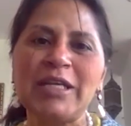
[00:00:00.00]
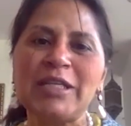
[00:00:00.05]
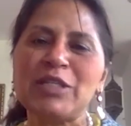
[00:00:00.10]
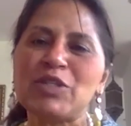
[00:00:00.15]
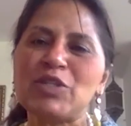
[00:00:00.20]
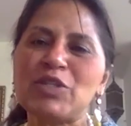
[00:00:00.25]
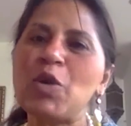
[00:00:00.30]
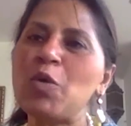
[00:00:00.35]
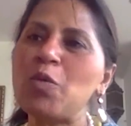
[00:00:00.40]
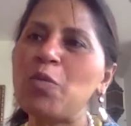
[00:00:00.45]

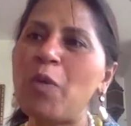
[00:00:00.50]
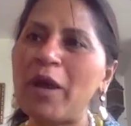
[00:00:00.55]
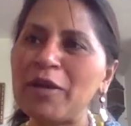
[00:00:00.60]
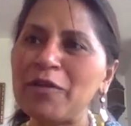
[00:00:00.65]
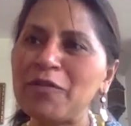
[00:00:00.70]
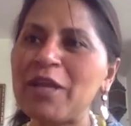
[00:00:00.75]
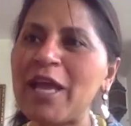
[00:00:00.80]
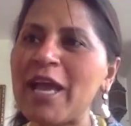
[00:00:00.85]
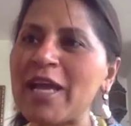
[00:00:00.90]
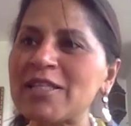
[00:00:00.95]
So, one
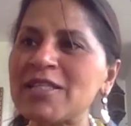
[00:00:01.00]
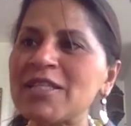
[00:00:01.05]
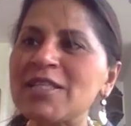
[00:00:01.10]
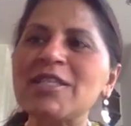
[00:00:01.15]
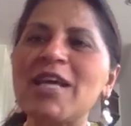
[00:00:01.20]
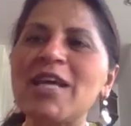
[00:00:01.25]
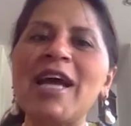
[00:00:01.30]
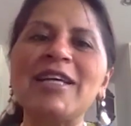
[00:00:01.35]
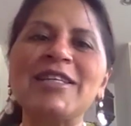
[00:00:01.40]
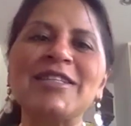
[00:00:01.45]
of the
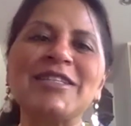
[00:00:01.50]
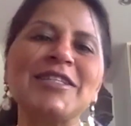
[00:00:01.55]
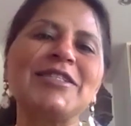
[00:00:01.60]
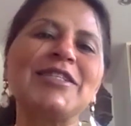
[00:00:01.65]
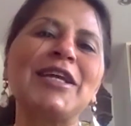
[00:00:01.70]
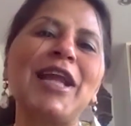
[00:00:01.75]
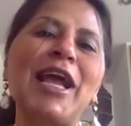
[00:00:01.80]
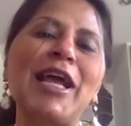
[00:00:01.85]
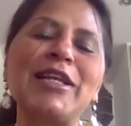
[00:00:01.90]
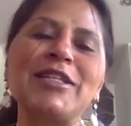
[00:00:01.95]
exercises
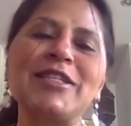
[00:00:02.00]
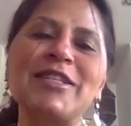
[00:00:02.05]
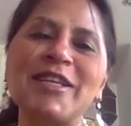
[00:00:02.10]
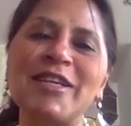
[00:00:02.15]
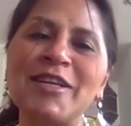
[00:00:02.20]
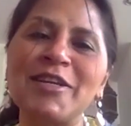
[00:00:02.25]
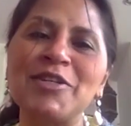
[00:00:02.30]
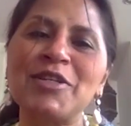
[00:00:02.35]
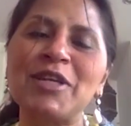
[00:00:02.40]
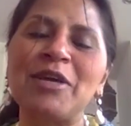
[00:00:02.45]
that I
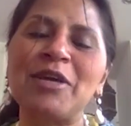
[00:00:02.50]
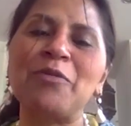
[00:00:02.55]
did